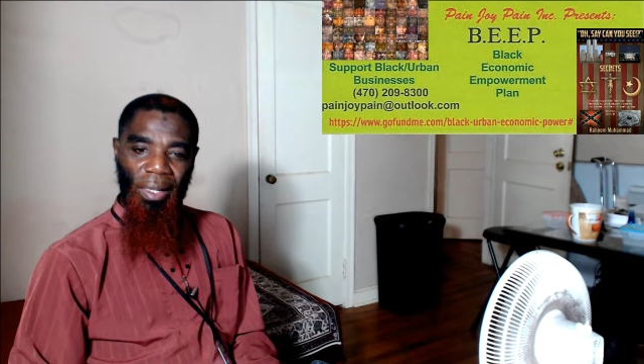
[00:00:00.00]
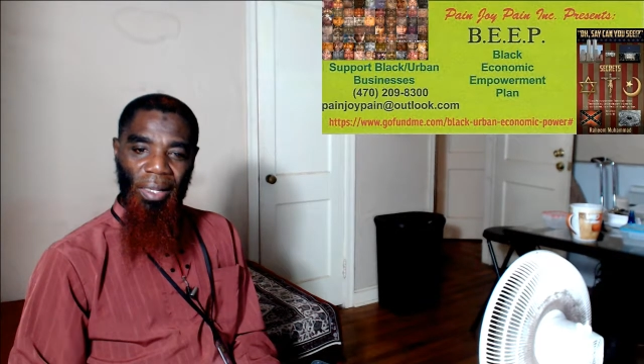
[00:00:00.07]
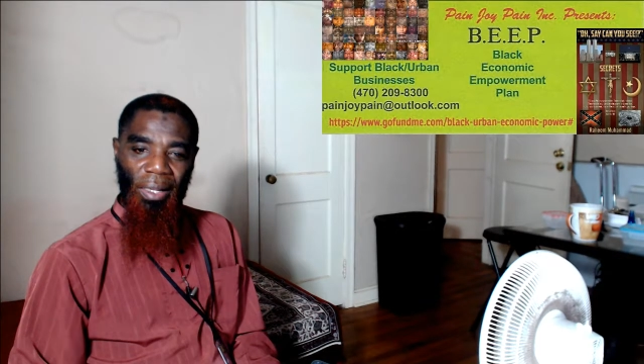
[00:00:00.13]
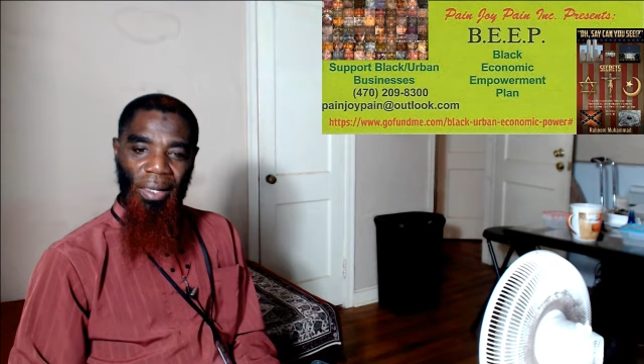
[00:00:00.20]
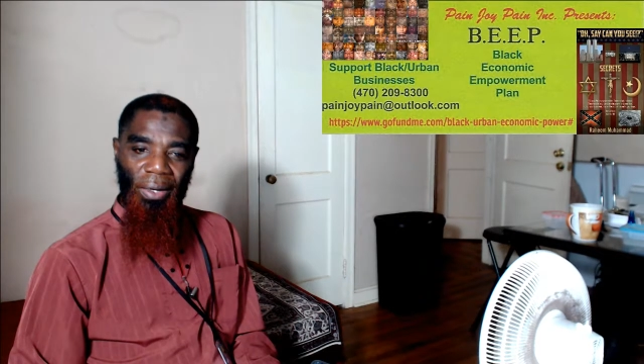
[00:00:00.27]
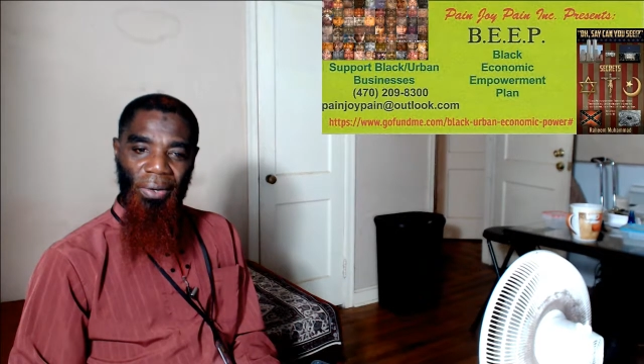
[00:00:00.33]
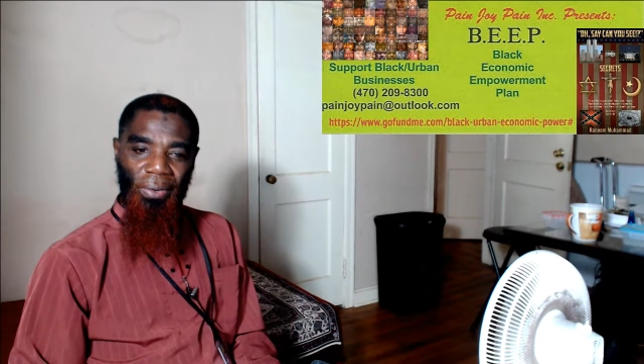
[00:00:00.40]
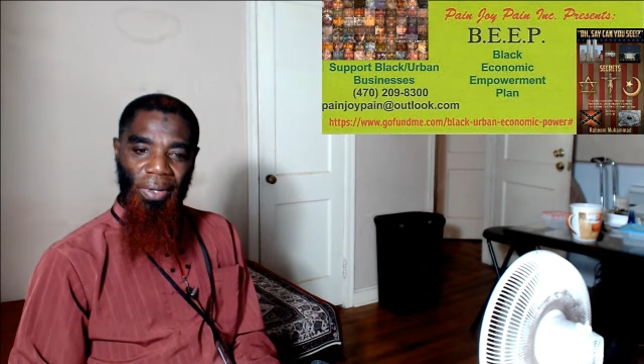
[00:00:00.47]

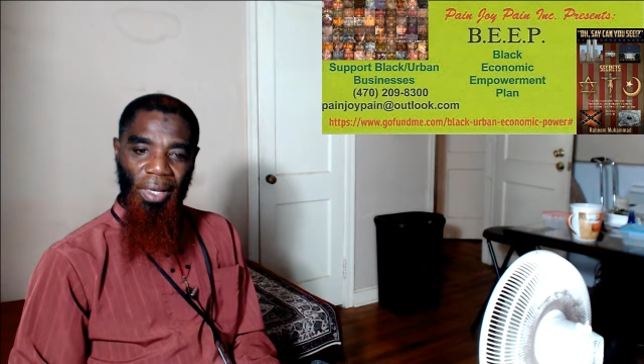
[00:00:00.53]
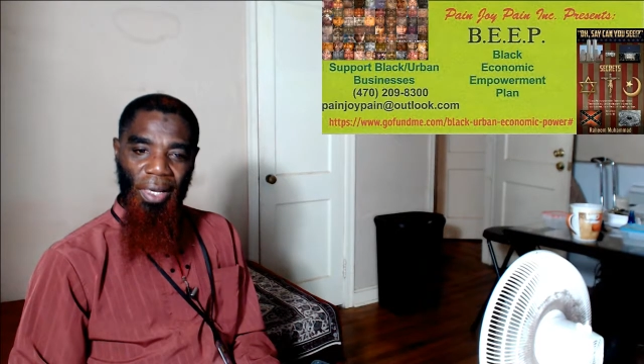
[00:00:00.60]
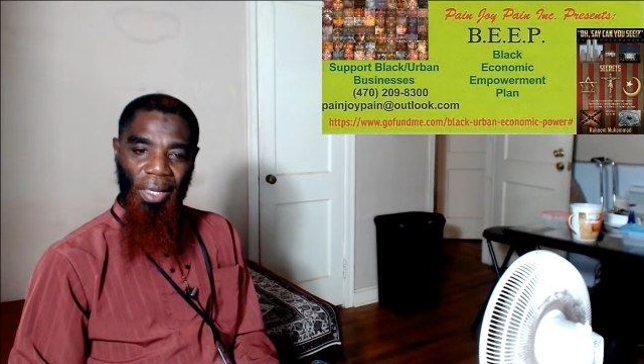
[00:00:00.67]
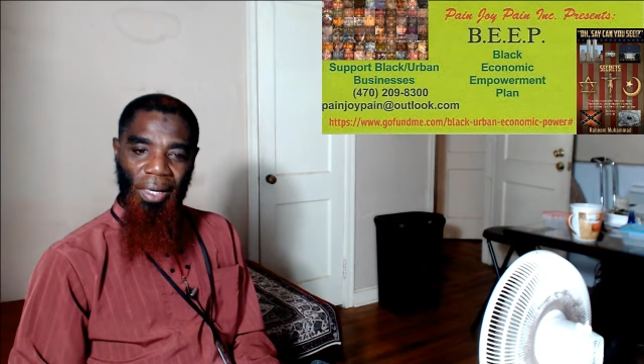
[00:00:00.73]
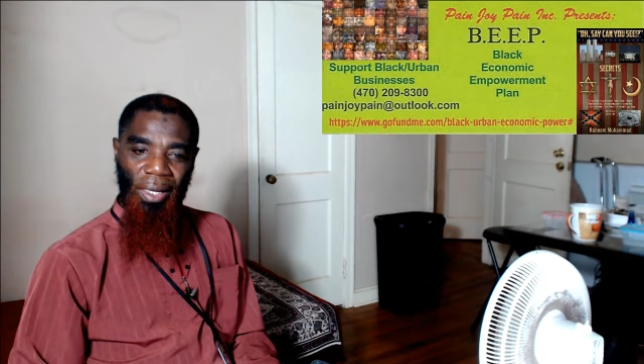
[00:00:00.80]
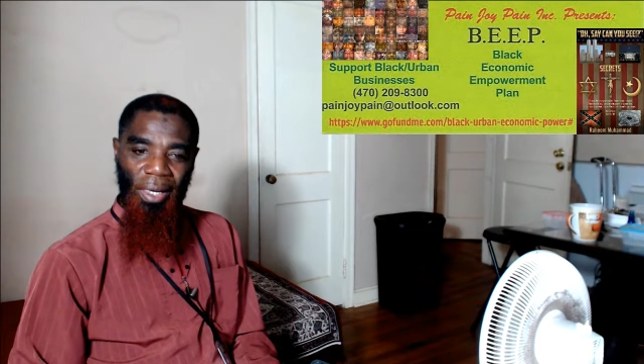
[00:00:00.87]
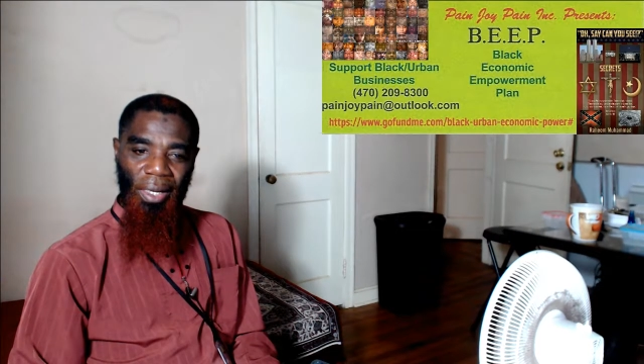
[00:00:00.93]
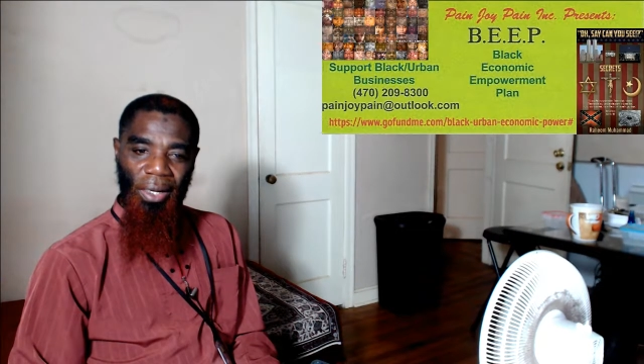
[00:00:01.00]
Okay,
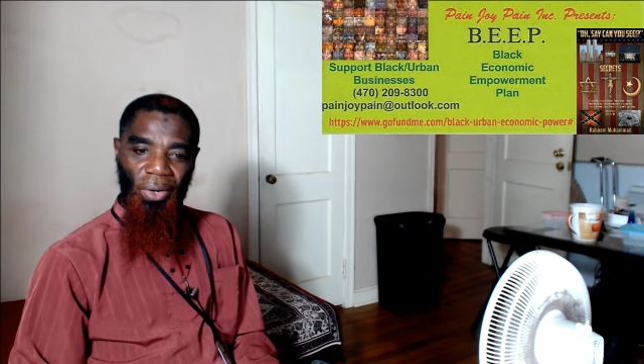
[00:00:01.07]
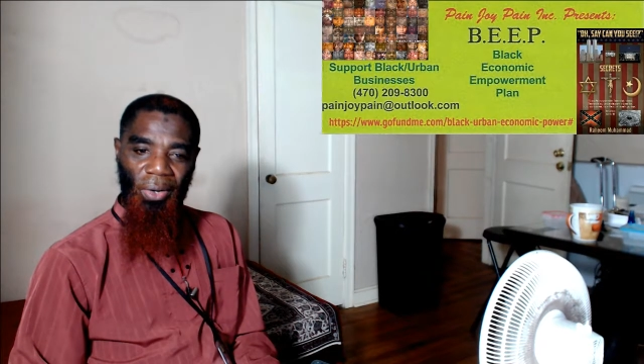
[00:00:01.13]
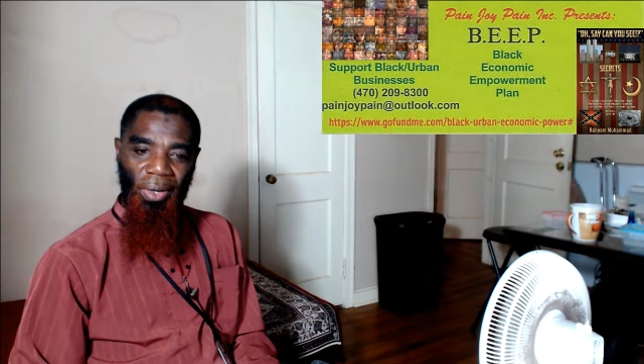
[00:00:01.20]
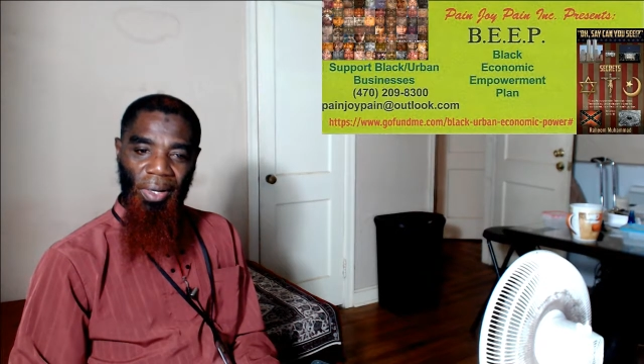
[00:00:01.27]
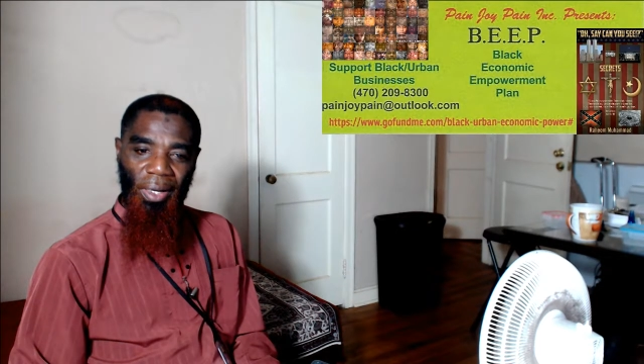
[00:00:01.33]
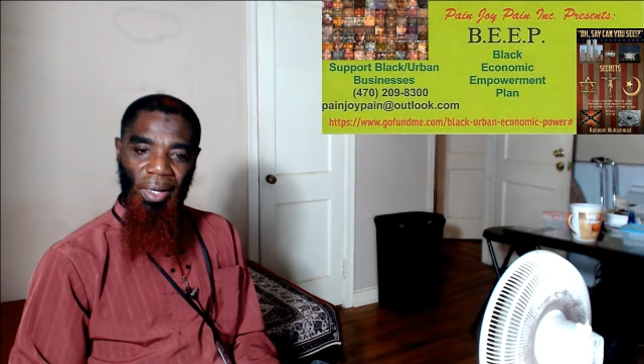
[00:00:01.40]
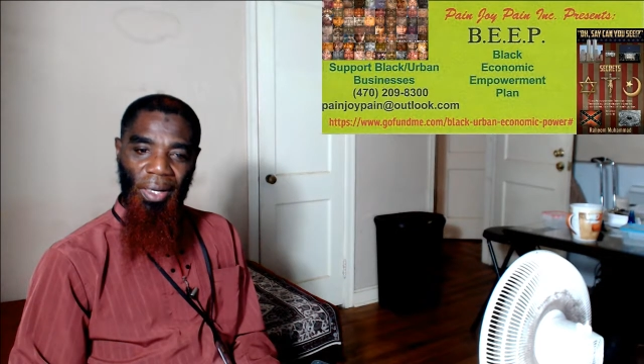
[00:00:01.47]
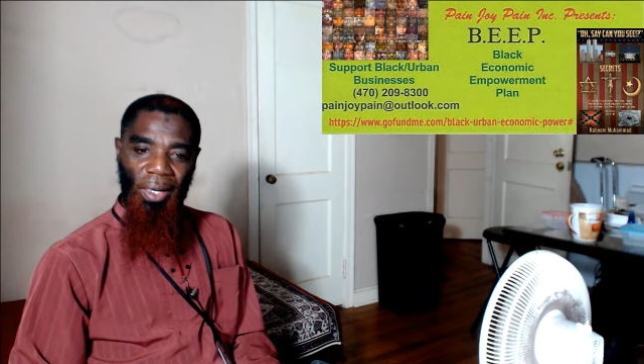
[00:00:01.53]
now,
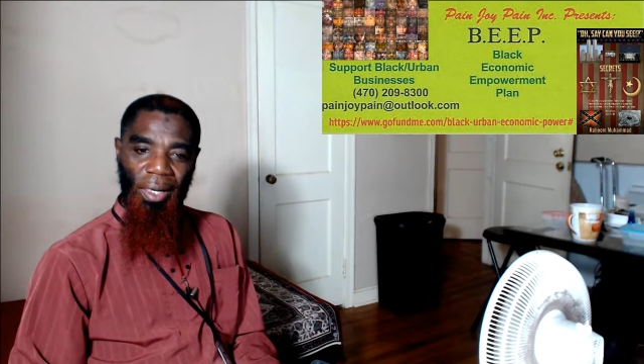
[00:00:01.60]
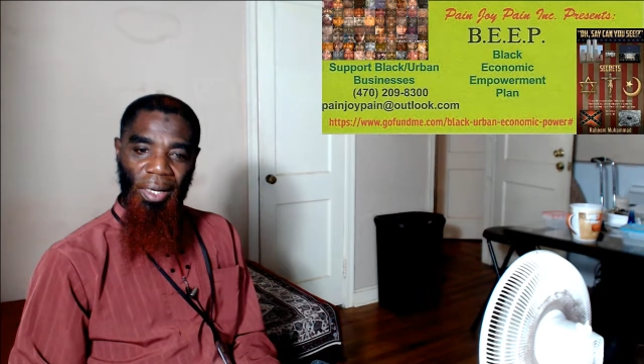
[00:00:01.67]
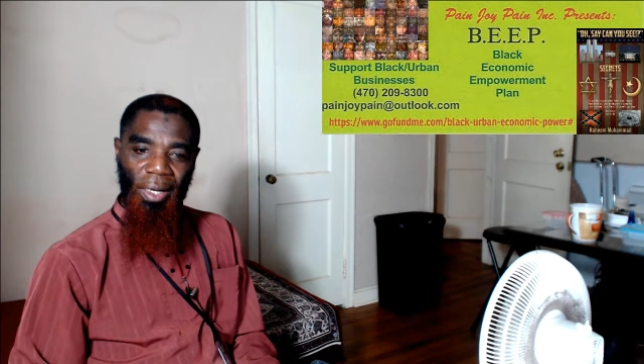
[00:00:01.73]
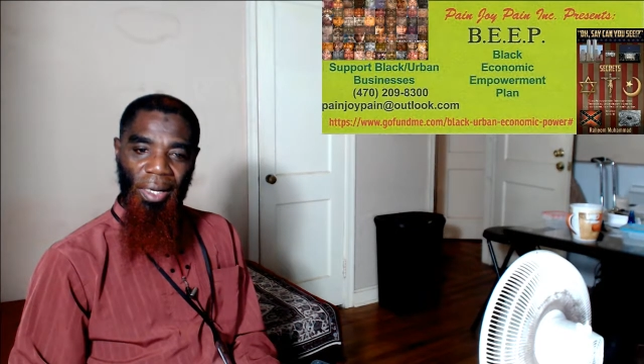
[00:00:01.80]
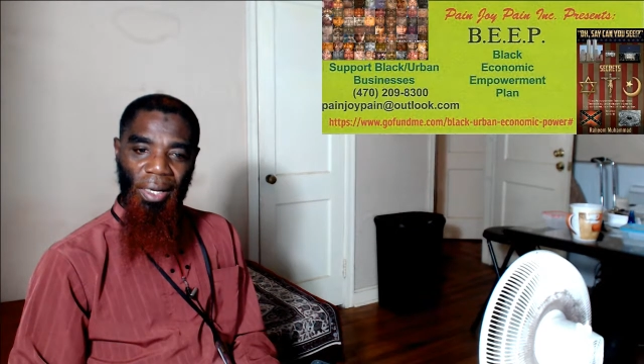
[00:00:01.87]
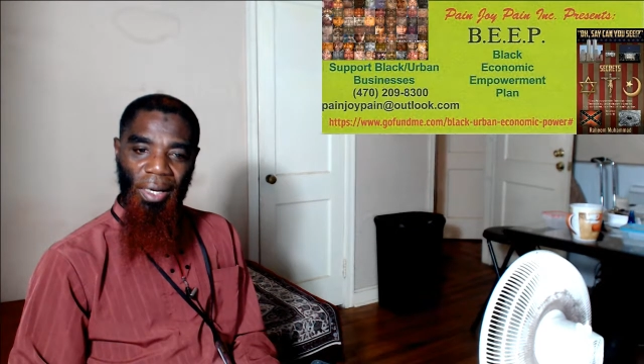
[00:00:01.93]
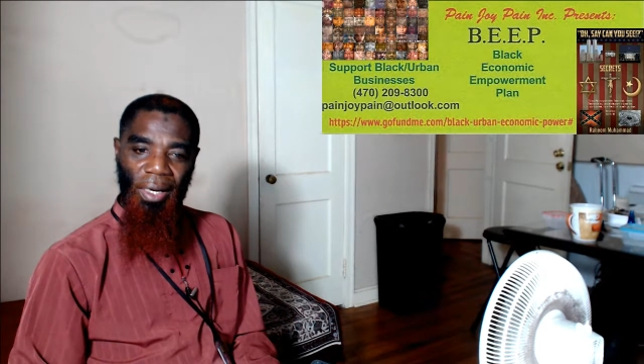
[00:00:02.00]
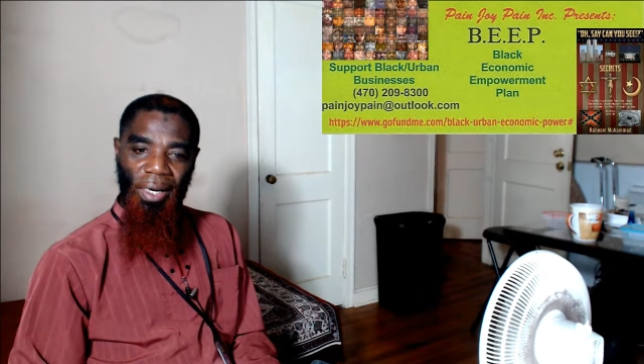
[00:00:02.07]

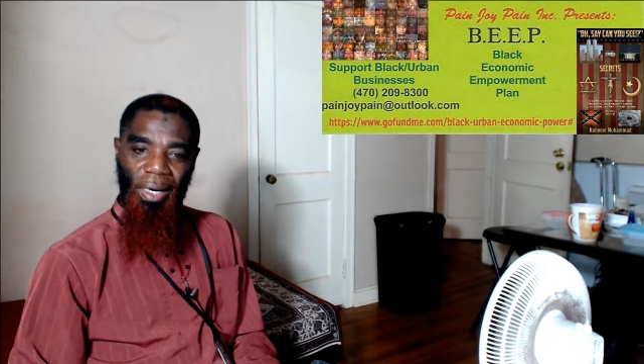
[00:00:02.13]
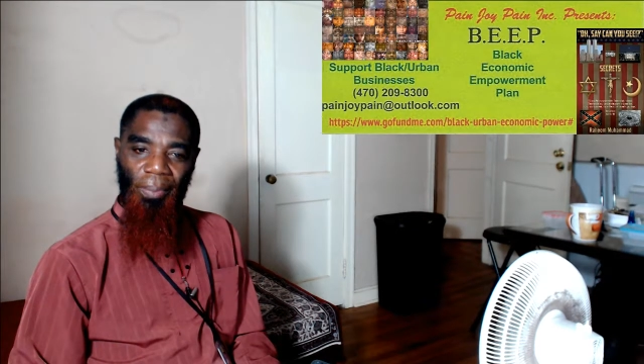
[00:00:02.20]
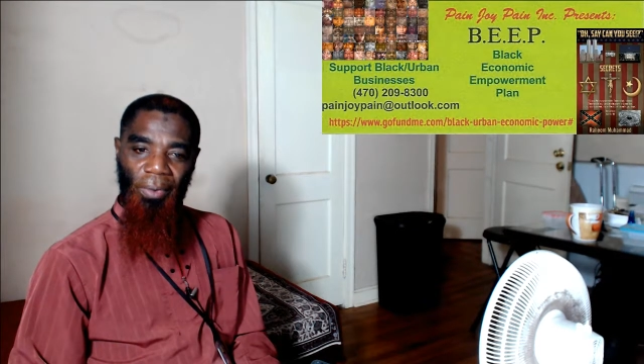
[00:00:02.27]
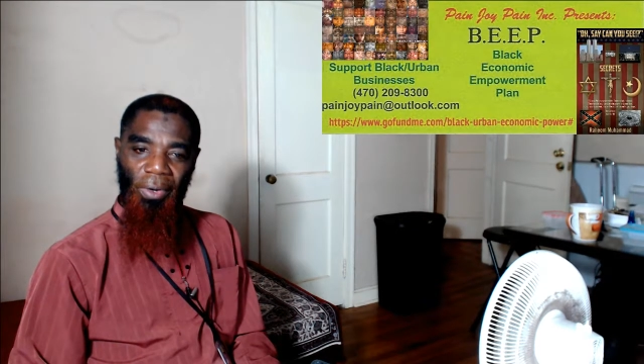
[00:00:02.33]
I'm